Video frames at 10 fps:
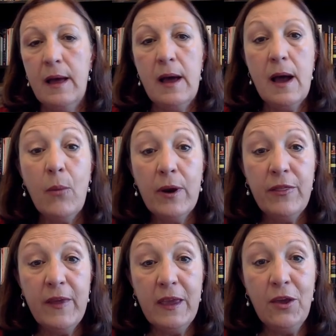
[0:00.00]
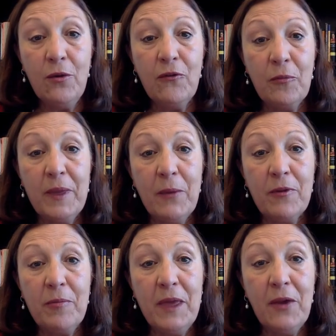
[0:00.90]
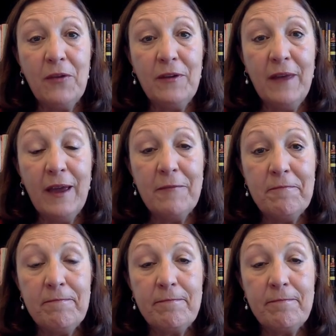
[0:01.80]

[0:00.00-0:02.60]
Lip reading: I want to thank you for being with me here today.